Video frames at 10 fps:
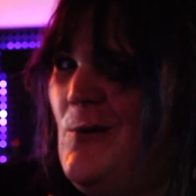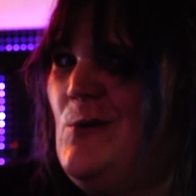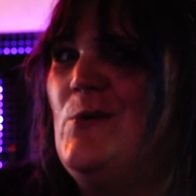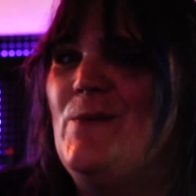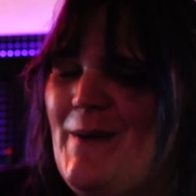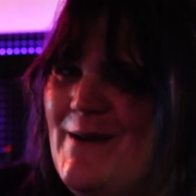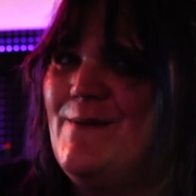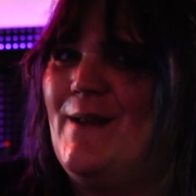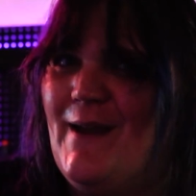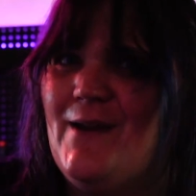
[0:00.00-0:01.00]
Old
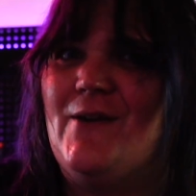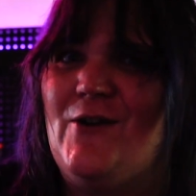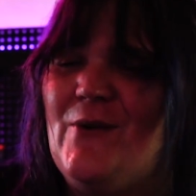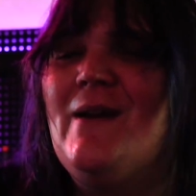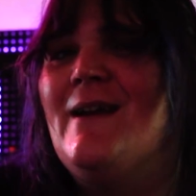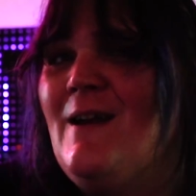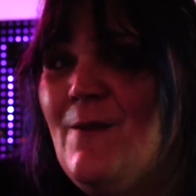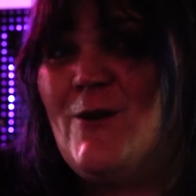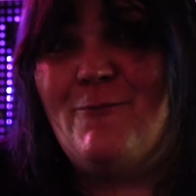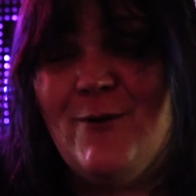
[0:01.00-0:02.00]
Betaflight, I know.
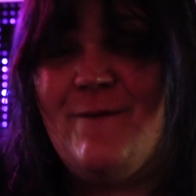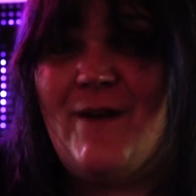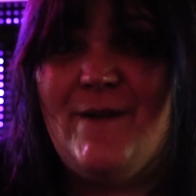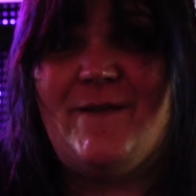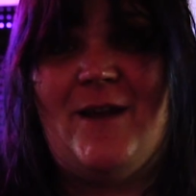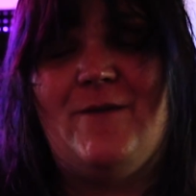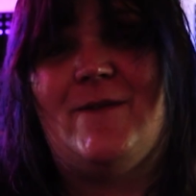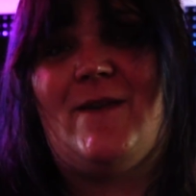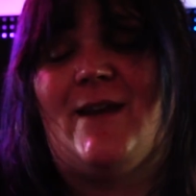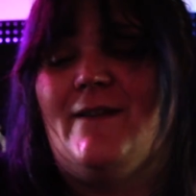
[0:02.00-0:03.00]
3.57
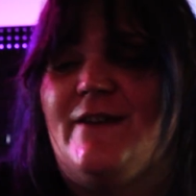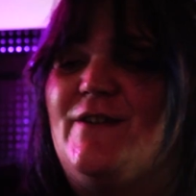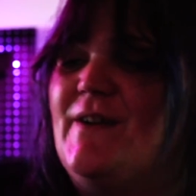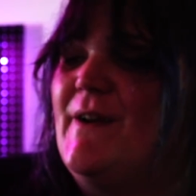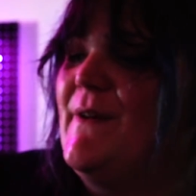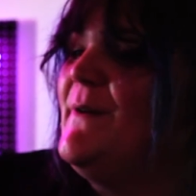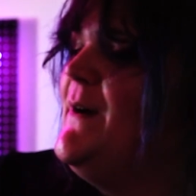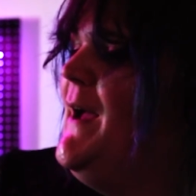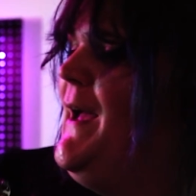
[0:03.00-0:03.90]
is kind of legendary though.